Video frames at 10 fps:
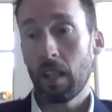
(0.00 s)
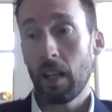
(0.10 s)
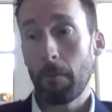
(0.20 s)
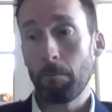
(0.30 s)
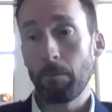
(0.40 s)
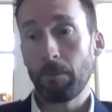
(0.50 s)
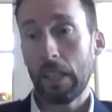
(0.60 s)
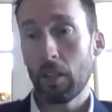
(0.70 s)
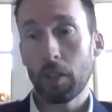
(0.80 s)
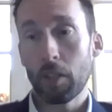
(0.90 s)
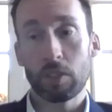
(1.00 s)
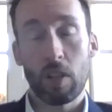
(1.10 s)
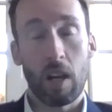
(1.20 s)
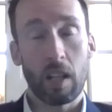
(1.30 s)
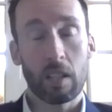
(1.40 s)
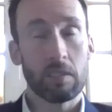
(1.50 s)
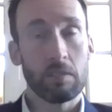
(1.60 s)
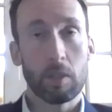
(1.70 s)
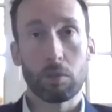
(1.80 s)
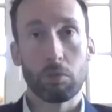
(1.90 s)
there
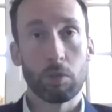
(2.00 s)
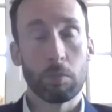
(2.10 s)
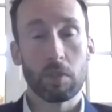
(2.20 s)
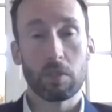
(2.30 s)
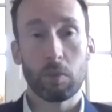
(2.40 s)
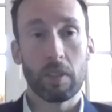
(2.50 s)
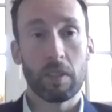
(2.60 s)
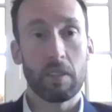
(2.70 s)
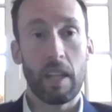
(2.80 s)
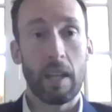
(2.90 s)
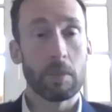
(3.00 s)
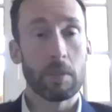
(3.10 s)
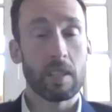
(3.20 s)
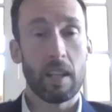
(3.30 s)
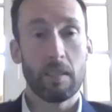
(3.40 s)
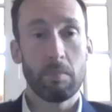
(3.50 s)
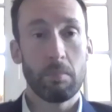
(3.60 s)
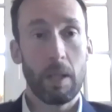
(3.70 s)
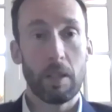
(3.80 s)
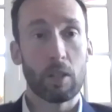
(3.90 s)
was rumors with Amazon
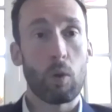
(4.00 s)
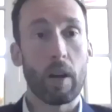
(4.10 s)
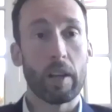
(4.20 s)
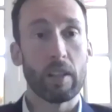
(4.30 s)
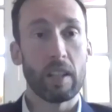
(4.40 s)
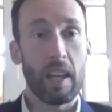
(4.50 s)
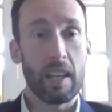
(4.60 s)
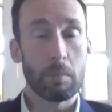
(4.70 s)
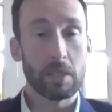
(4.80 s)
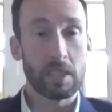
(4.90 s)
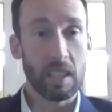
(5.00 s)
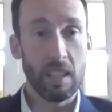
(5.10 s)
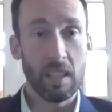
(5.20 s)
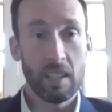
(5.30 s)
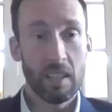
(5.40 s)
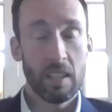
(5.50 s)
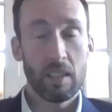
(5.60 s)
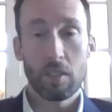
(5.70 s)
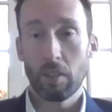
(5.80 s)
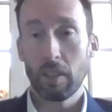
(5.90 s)
maybe acquiring AMC
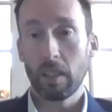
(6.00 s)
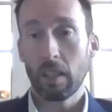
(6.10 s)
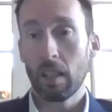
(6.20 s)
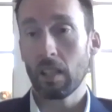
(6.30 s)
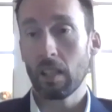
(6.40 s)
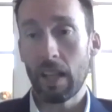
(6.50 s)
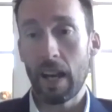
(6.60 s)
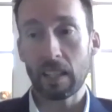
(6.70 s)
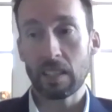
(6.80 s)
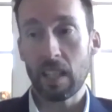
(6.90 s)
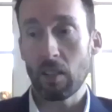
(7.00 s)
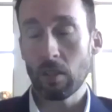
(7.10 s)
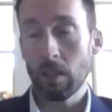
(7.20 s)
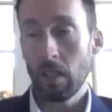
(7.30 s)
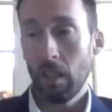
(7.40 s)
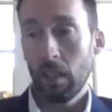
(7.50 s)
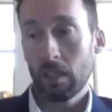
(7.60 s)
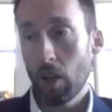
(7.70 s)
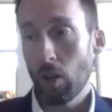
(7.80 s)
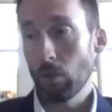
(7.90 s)
during the lockdown.
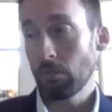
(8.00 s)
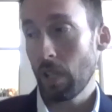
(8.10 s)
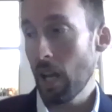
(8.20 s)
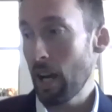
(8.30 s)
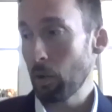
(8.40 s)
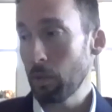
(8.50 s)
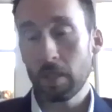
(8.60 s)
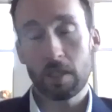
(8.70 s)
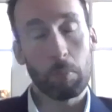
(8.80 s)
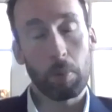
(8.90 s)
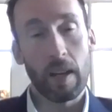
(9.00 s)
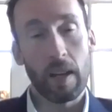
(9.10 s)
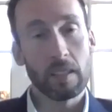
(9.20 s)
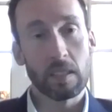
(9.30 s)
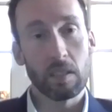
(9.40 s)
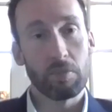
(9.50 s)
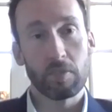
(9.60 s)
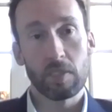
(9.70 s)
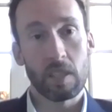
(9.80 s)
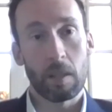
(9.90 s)
So, yeah, I wouldn't be surprised if
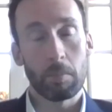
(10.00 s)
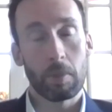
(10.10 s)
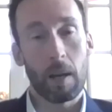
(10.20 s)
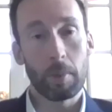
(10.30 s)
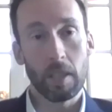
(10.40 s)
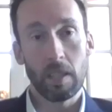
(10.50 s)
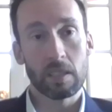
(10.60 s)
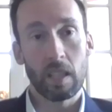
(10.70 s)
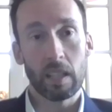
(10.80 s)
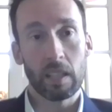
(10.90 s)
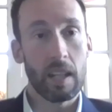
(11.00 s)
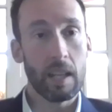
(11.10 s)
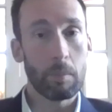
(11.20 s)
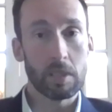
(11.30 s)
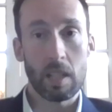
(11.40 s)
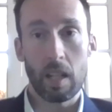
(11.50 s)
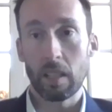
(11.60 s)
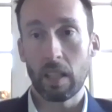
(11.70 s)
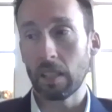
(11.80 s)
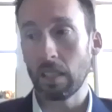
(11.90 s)
some companies like an
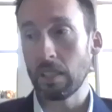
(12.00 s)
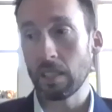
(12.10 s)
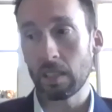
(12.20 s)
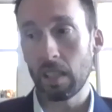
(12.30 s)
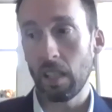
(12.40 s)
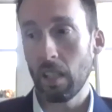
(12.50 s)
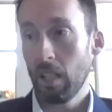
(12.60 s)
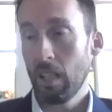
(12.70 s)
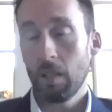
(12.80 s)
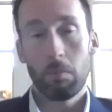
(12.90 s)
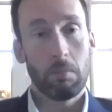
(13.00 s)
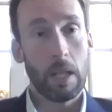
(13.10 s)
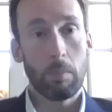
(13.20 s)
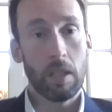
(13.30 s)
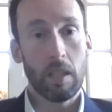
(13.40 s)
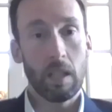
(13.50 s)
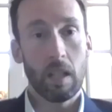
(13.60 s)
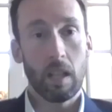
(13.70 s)
Amazon, like a Disney, maybe